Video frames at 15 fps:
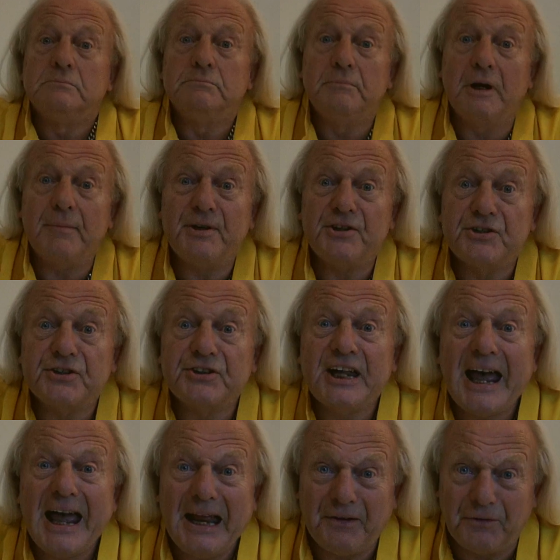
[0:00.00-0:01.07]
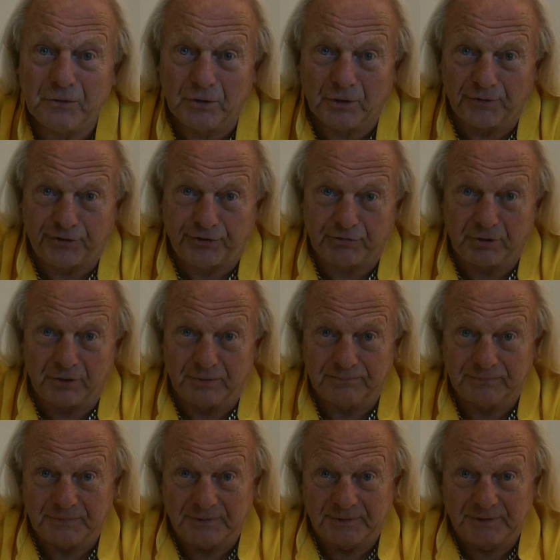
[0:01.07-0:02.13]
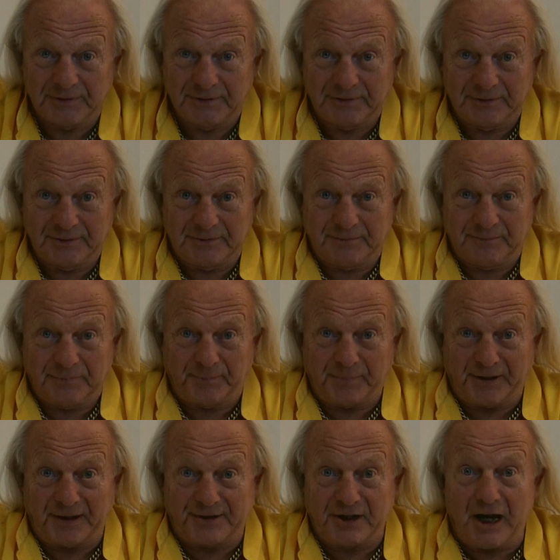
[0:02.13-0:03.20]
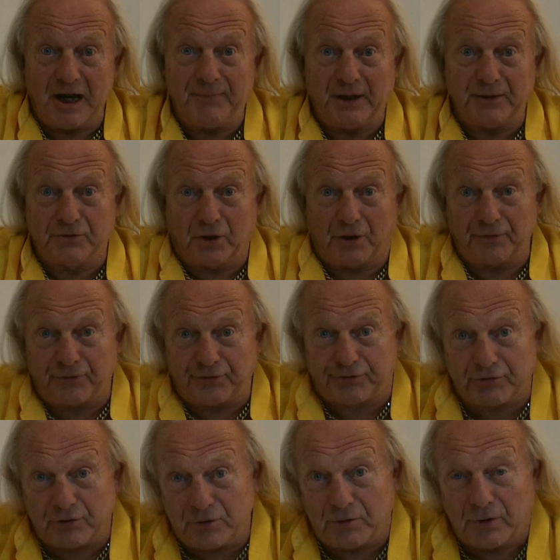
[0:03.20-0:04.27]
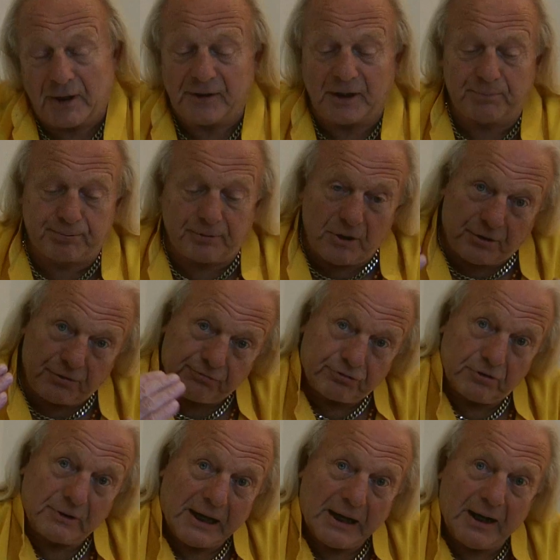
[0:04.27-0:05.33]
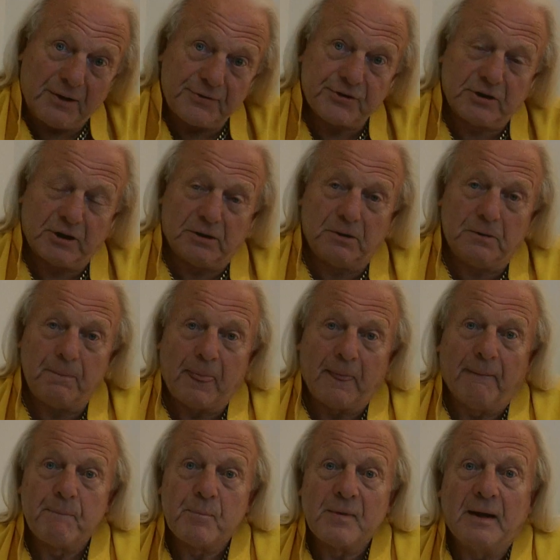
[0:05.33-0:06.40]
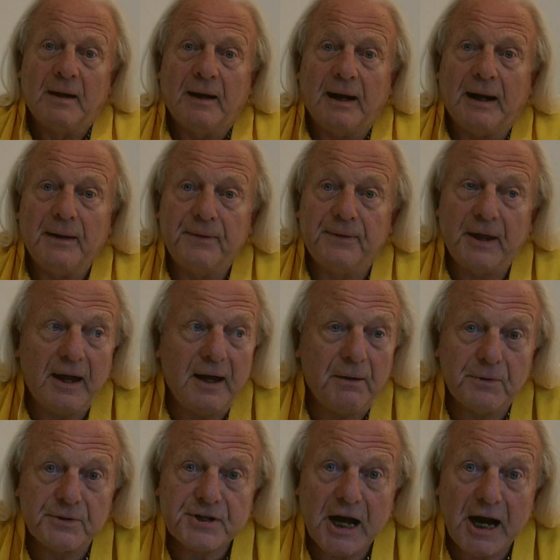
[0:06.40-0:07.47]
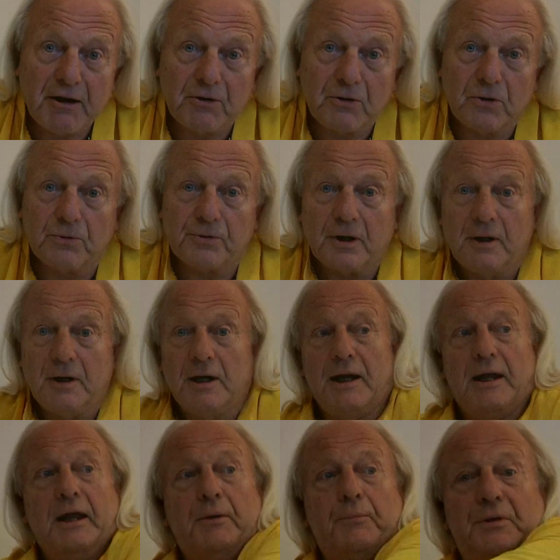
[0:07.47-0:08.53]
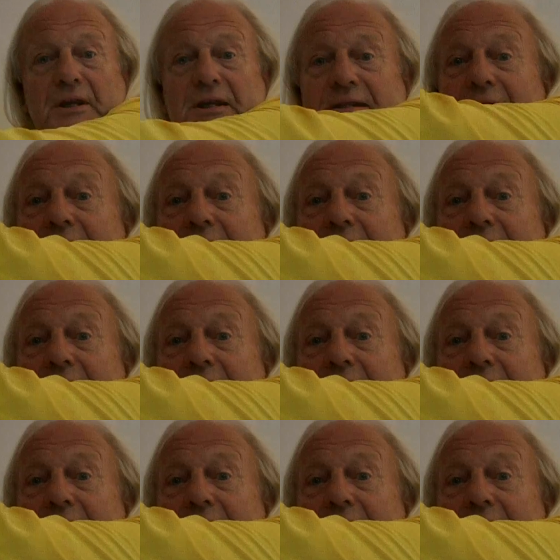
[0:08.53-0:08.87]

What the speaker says: Maybe 10 got through. But by the time they'd got through, they'd broken through the housecarl, and there was Harold with his